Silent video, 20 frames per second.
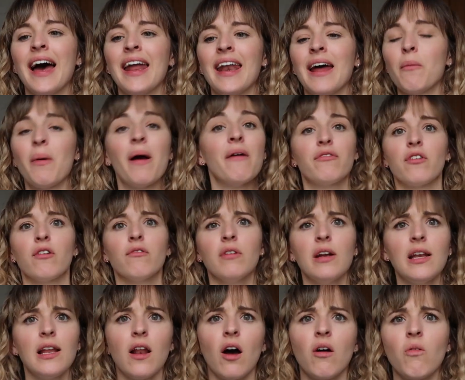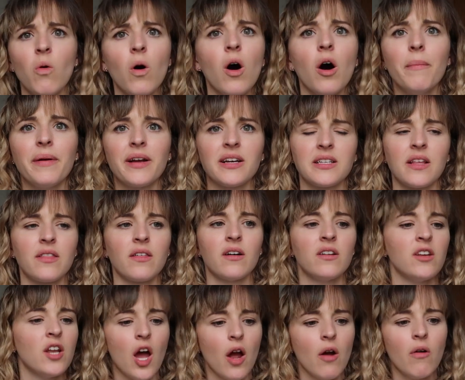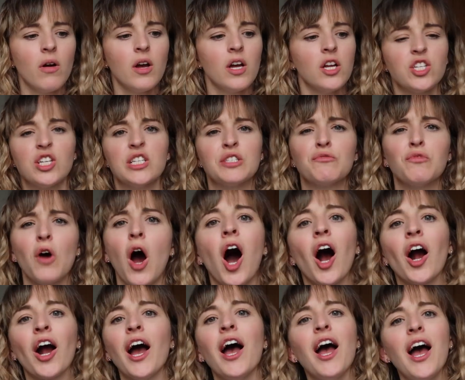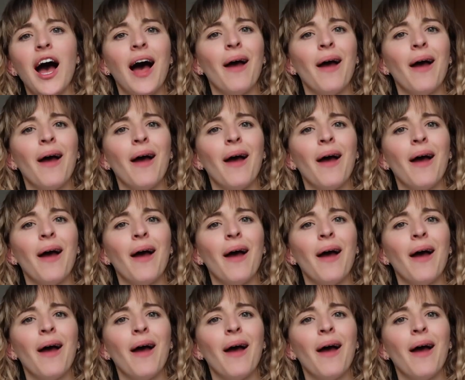and I went for a really long walk because I thought, no, she's wrong.